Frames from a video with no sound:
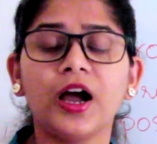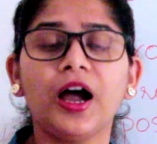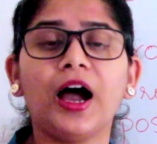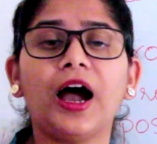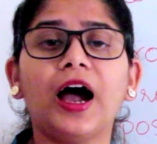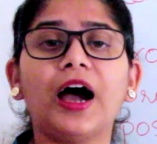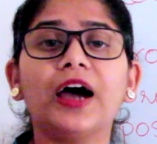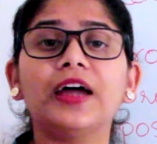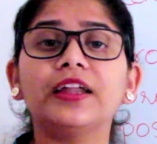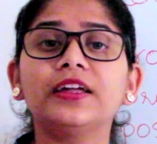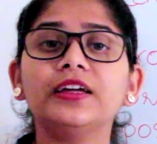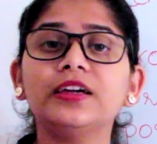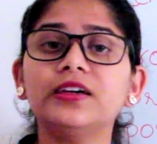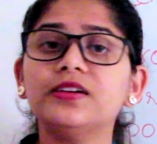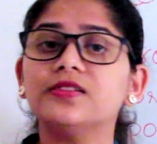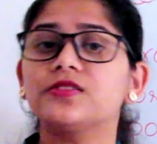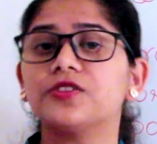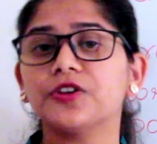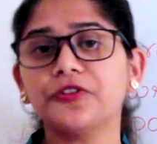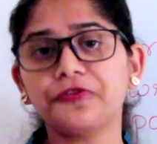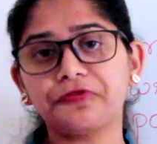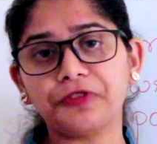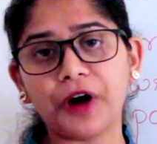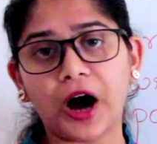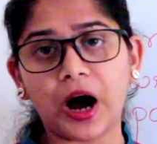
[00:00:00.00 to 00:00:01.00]
and he is
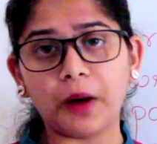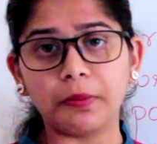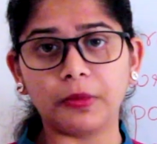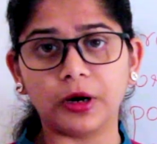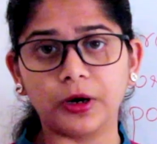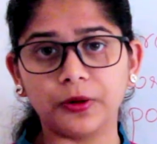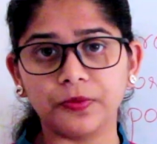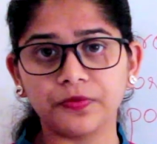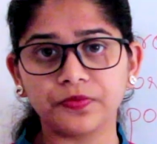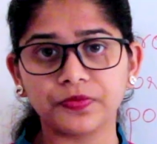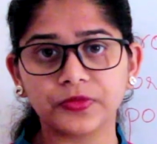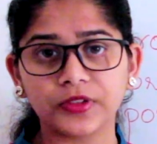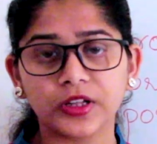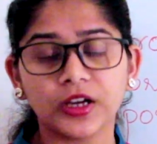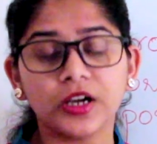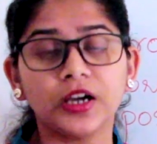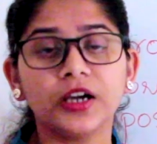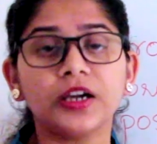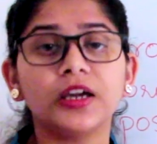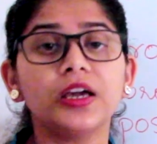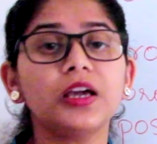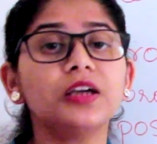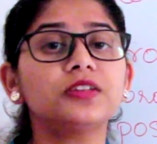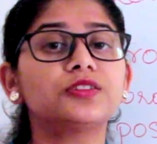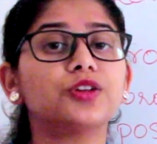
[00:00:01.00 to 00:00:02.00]
a farmer.
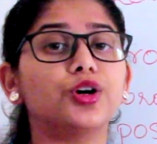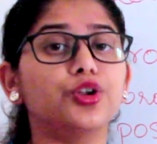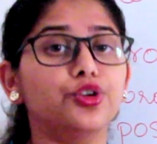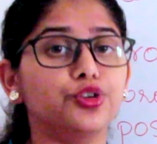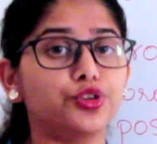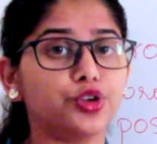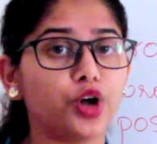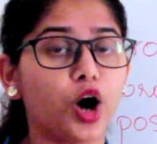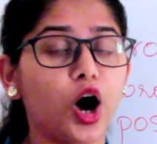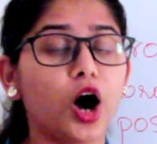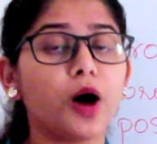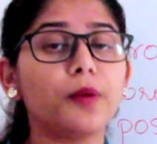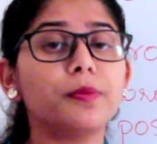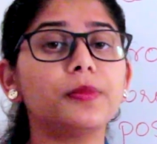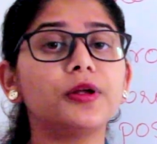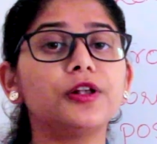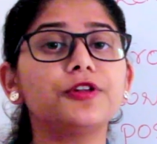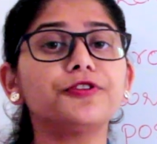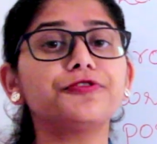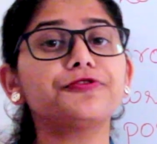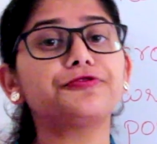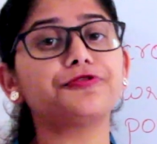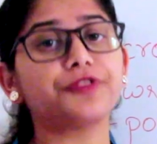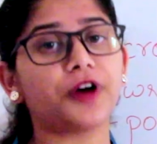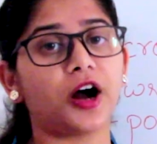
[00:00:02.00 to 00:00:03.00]
He is a
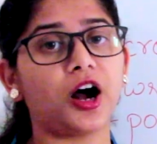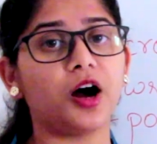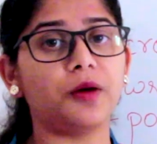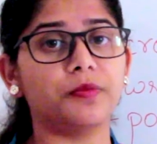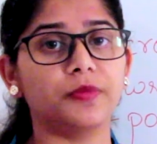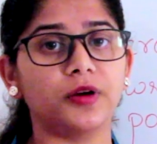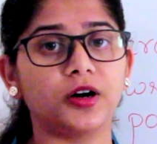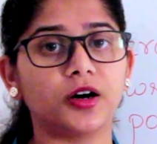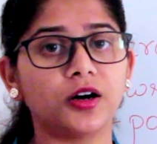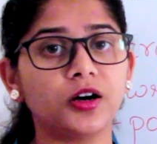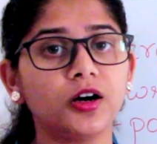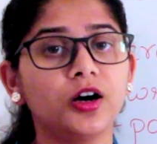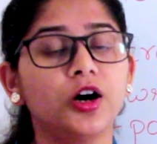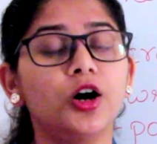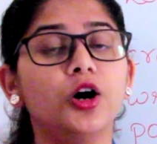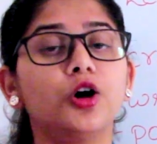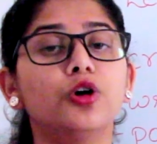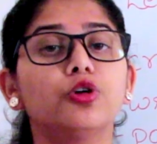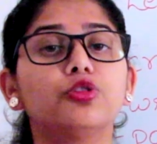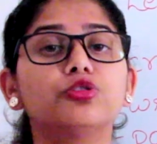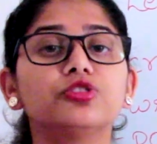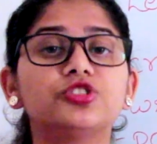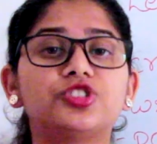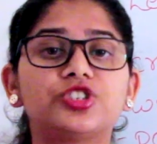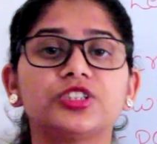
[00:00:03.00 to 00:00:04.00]
normal farmer
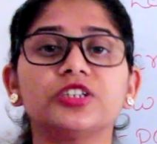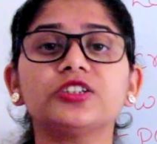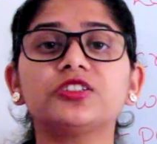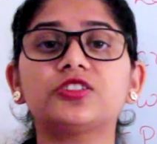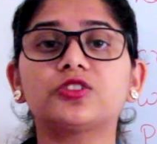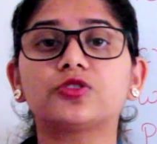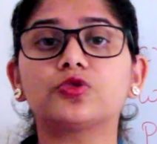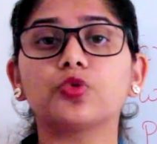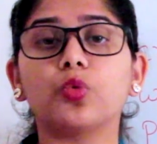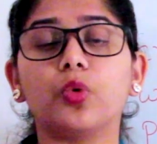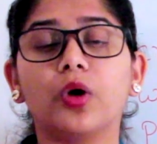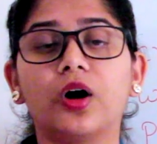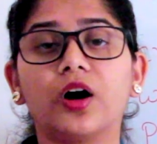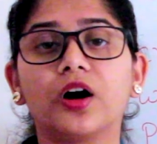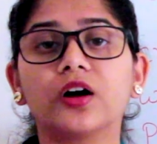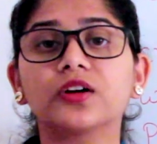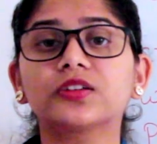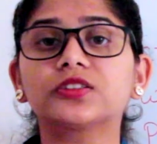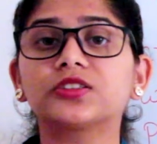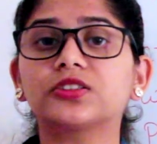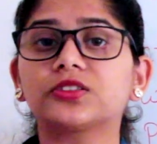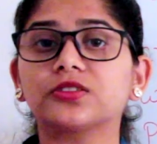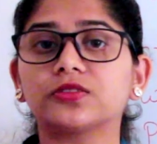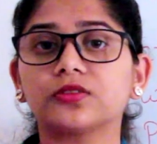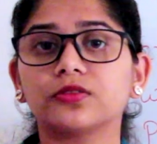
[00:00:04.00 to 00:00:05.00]
who just
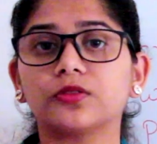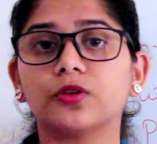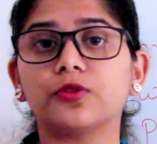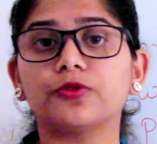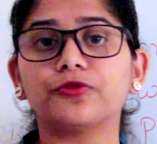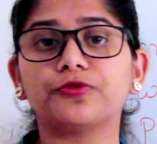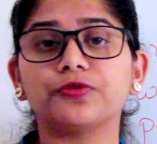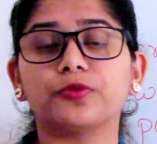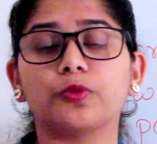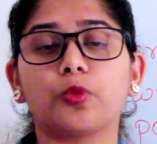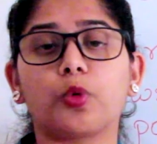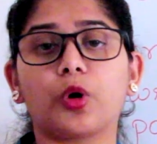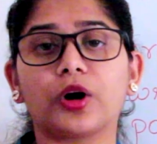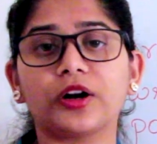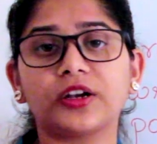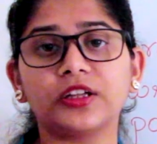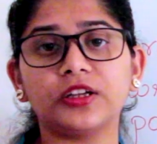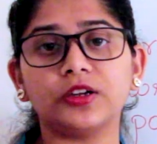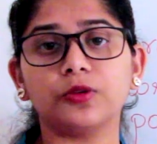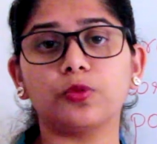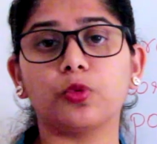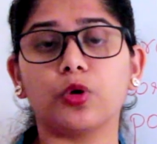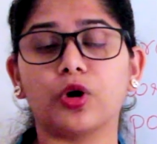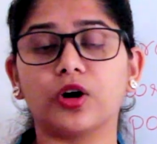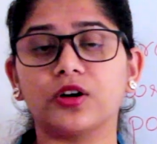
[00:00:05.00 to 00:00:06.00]
works what
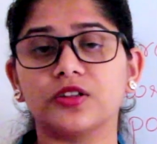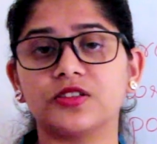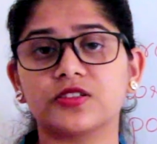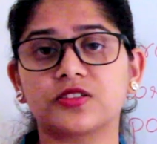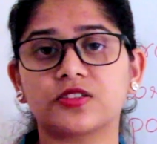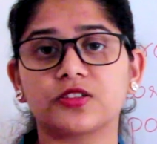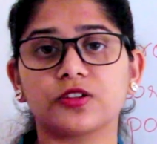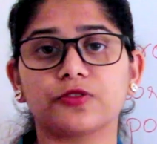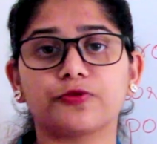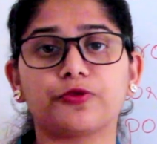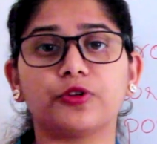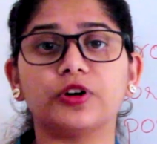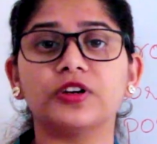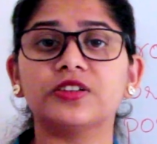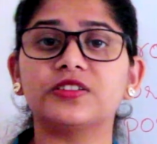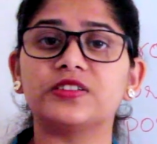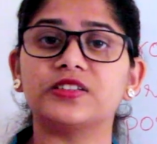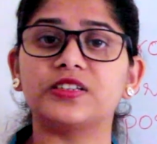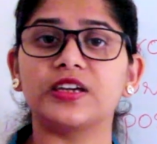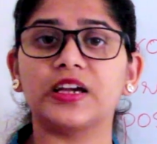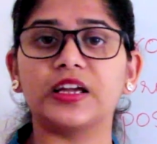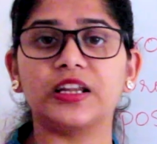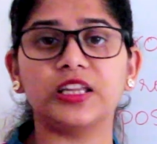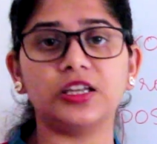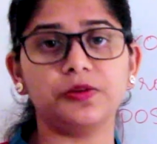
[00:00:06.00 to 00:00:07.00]
he wants for his
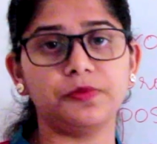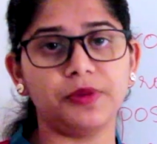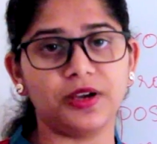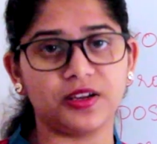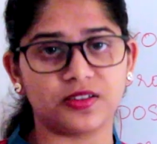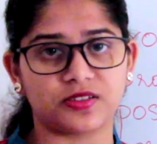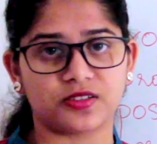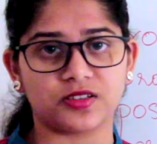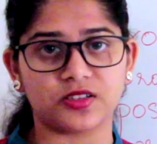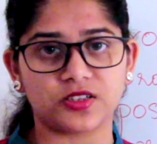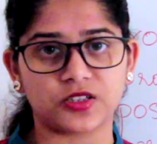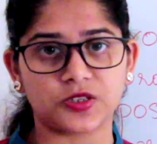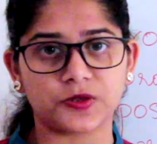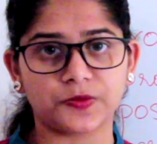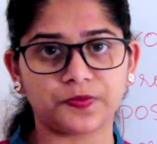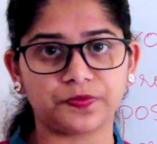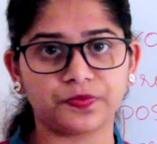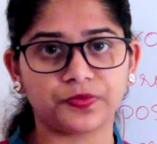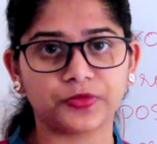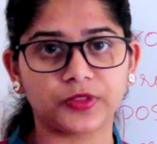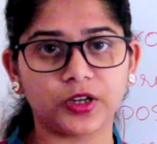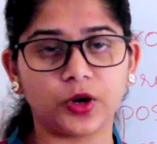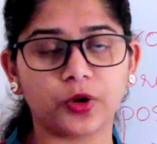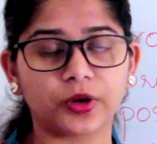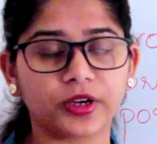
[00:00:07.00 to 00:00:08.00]
daily basis.
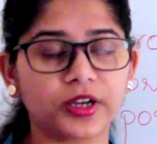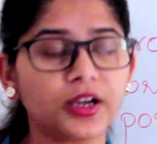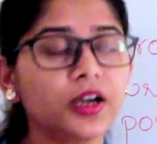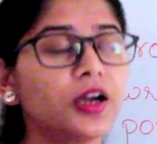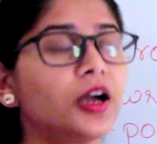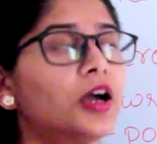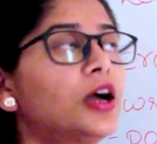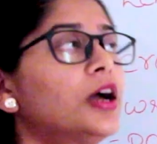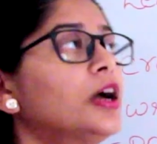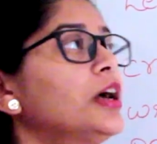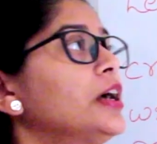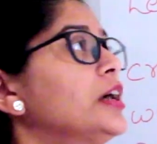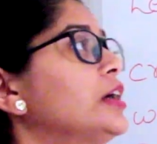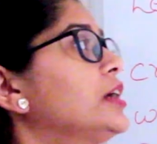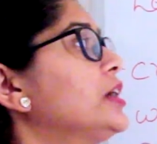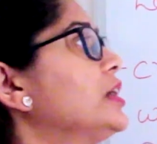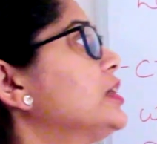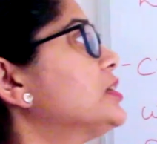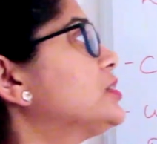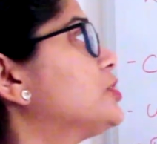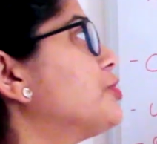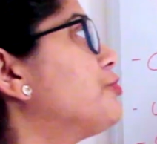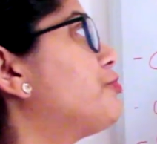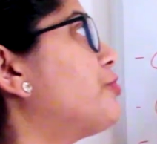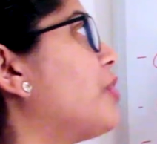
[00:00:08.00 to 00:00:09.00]
Okay, he
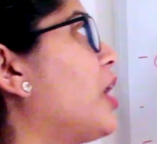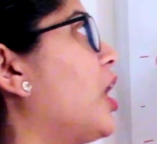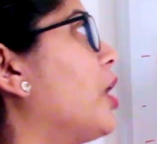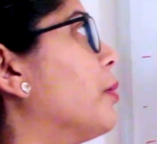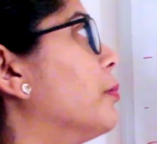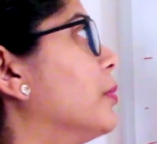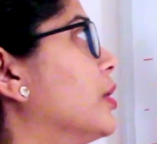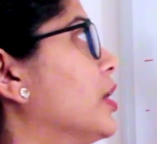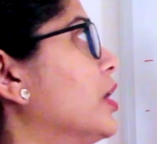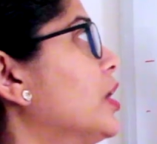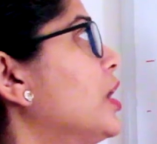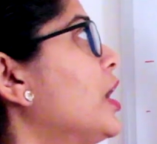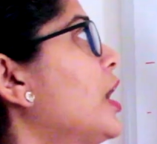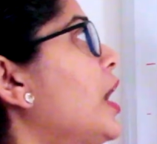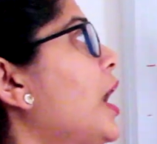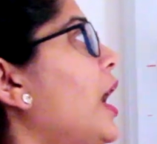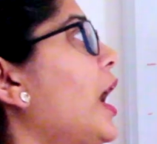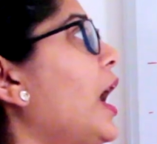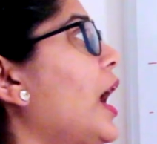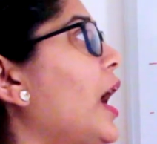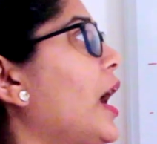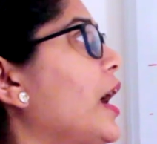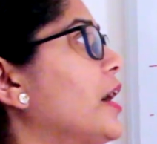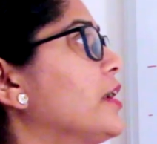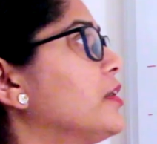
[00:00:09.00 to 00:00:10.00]
is a farmer
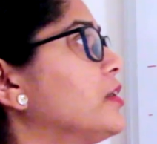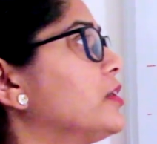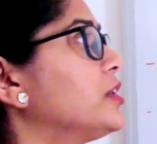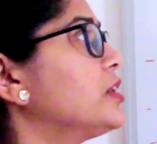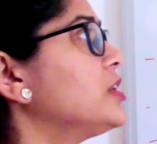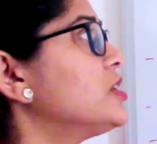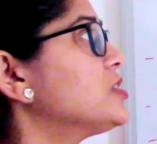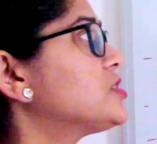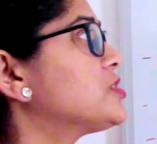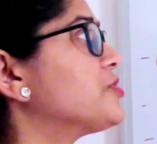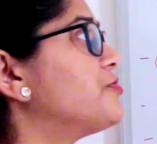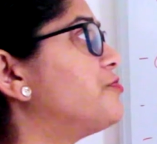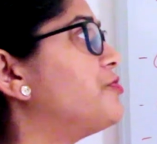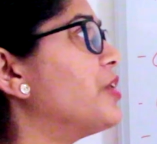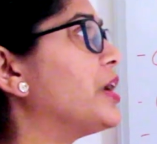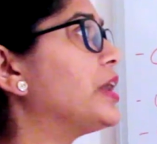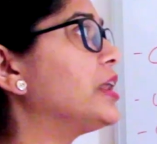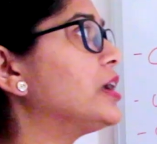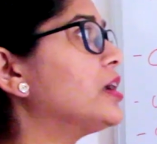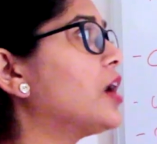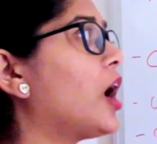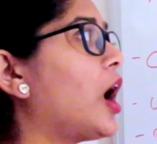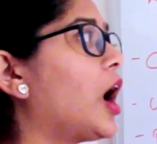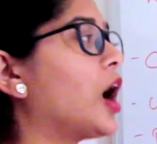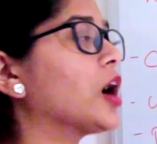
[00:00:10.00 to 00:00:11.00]
and he is a
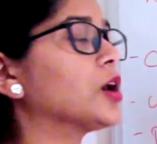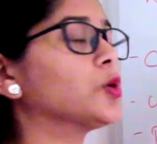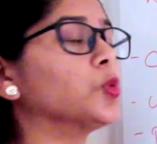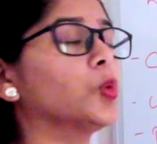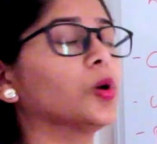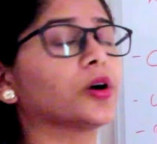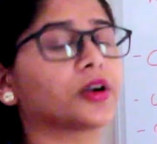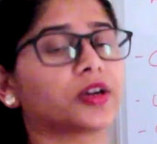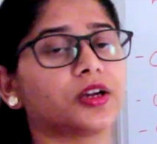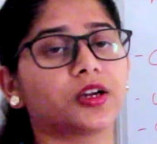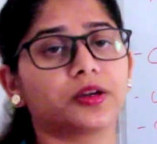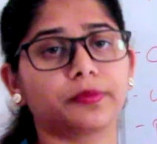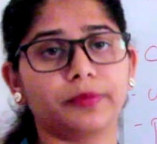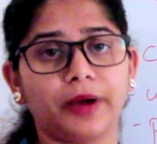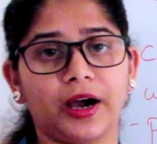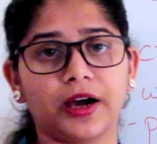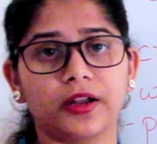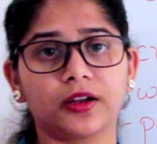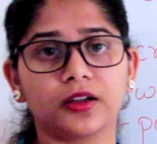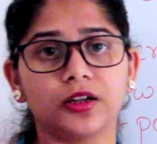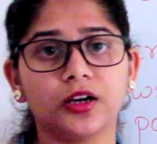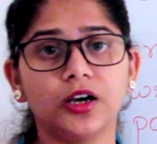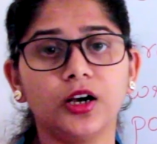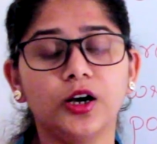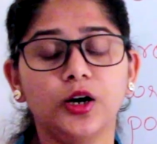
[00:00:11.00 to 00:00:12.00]
very hard-working man.